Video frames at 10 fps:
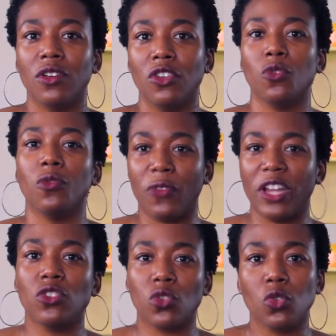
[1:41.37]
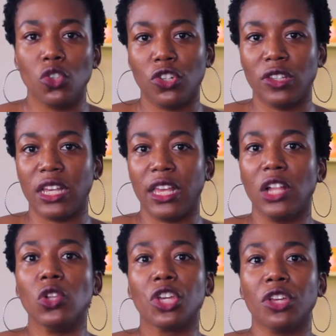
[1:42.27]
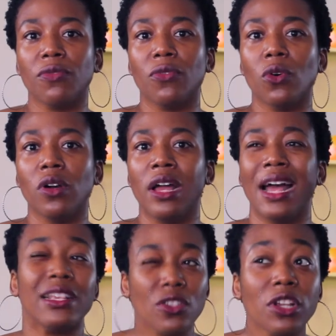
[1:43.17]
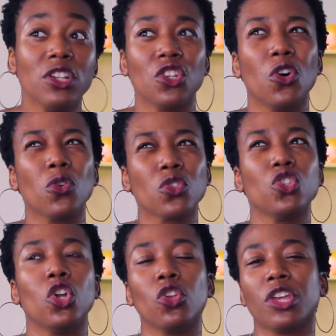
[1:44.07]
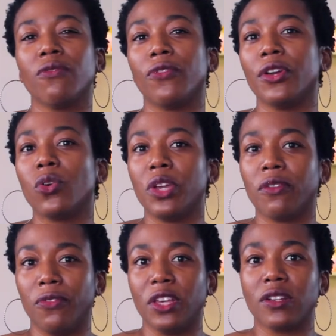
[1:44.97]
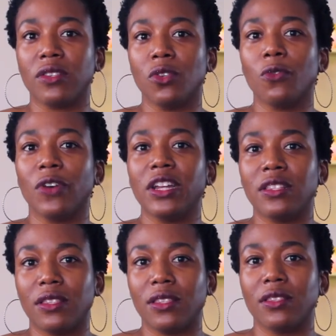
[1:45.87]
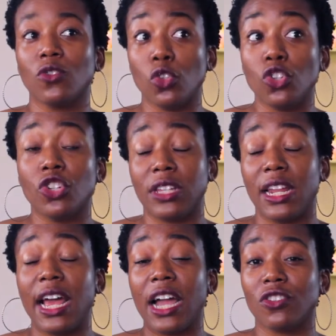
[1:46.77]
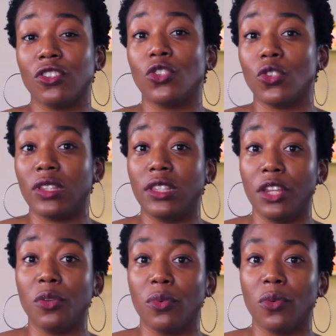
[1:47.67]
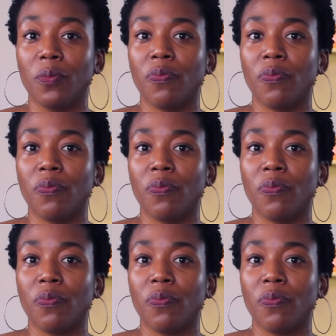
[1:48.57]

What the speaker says: You'll find solutions that you're looking for. As long as you're also not looking for a quick fix, you'll find solutions that are actually sustainable.